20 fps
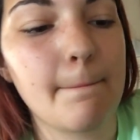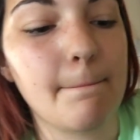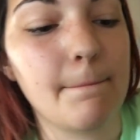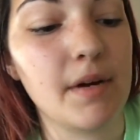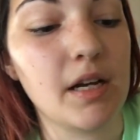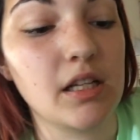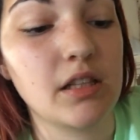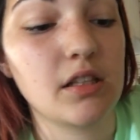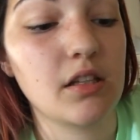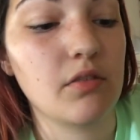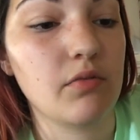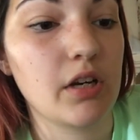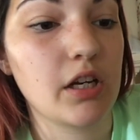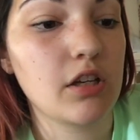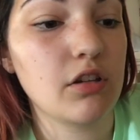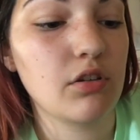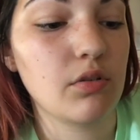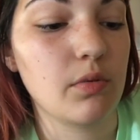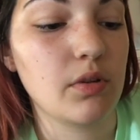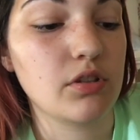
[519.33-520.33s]
But the
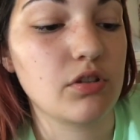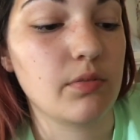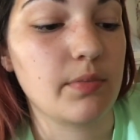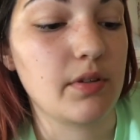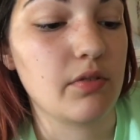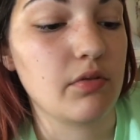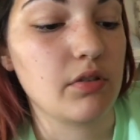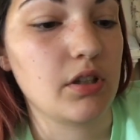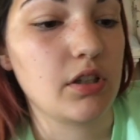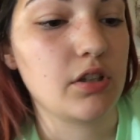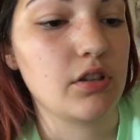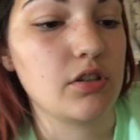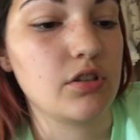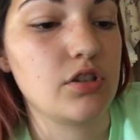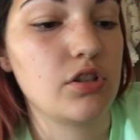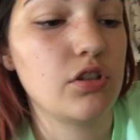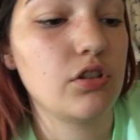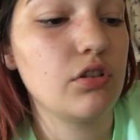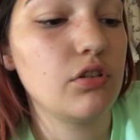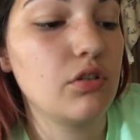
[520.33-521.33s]
regular ones will be really good
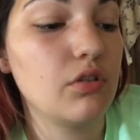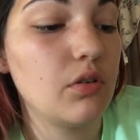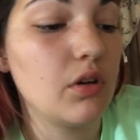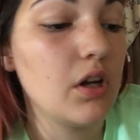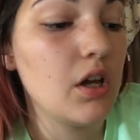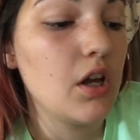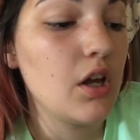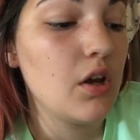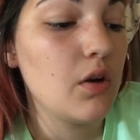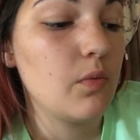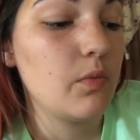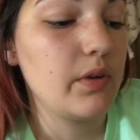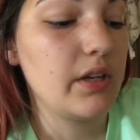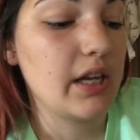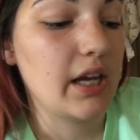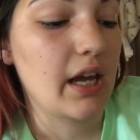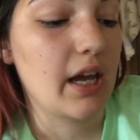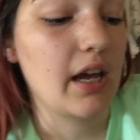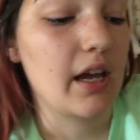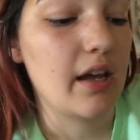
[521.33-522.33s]
too. We
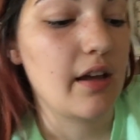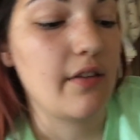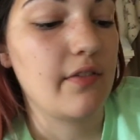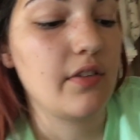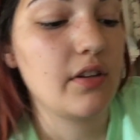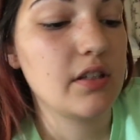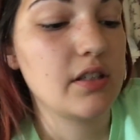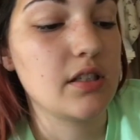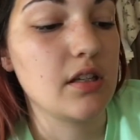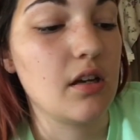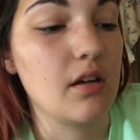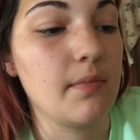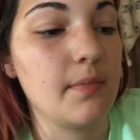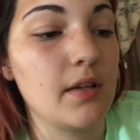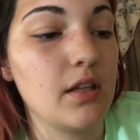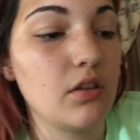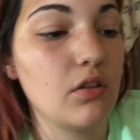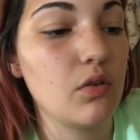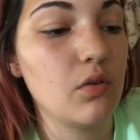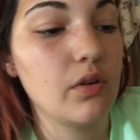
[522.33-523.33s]
have some
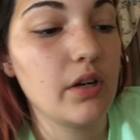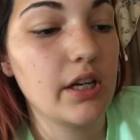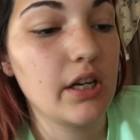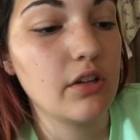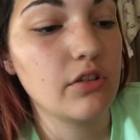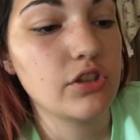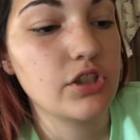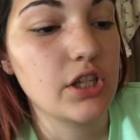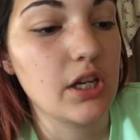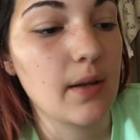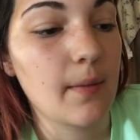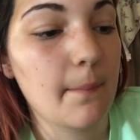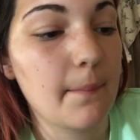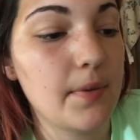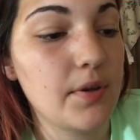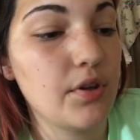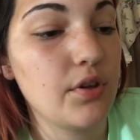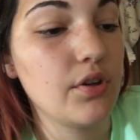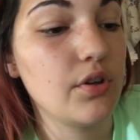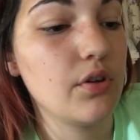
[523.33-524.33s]
L'Oreal
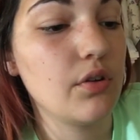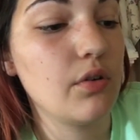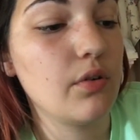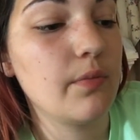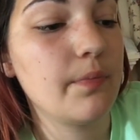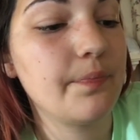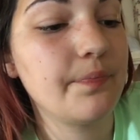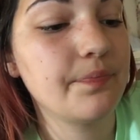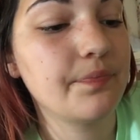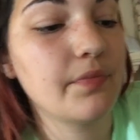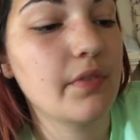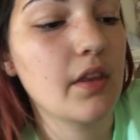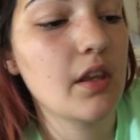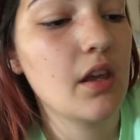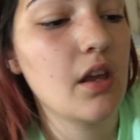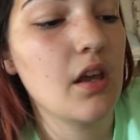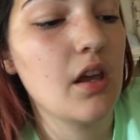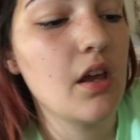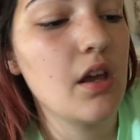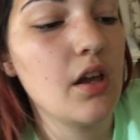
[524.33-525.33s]
shampoo.
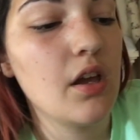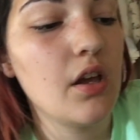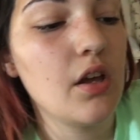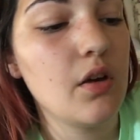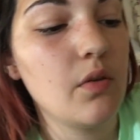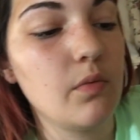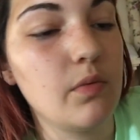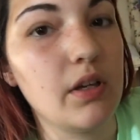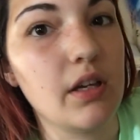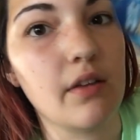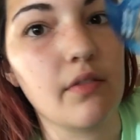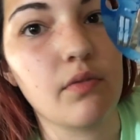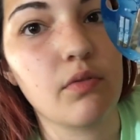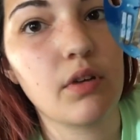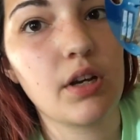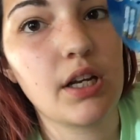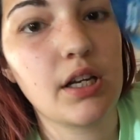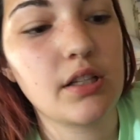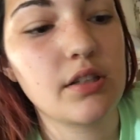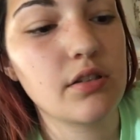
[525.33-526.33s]
We have
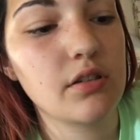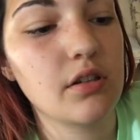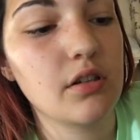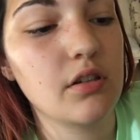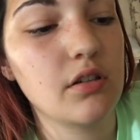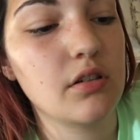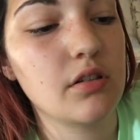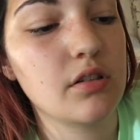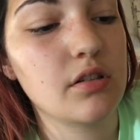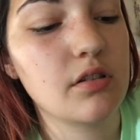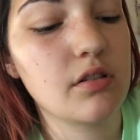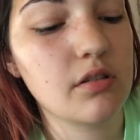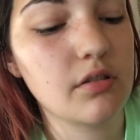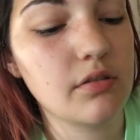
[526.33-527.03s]
razors.